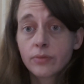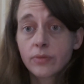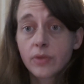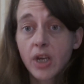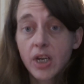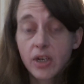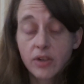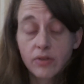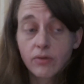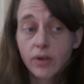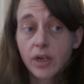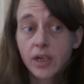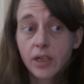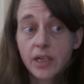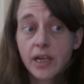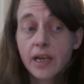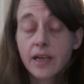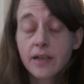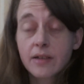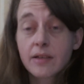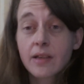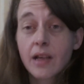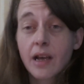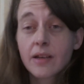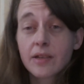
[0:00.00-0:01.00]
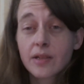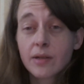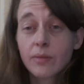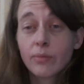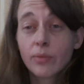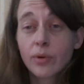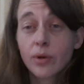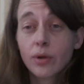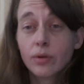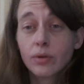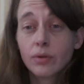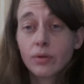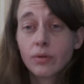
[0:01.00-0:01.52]
It really is that
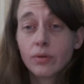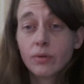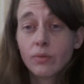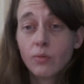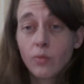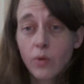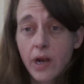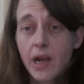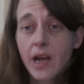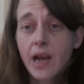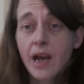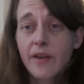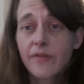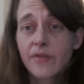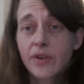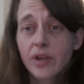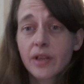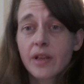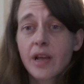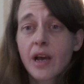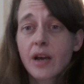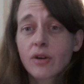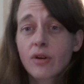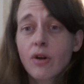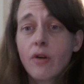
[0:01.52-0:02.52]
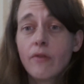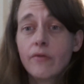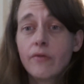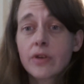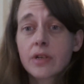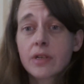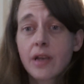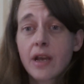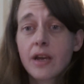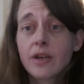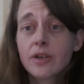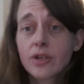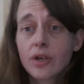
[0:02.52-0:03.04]
simple. We're having that
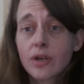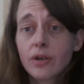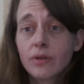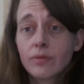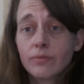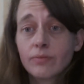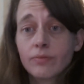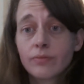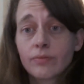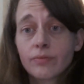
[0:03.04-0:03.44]
conversation.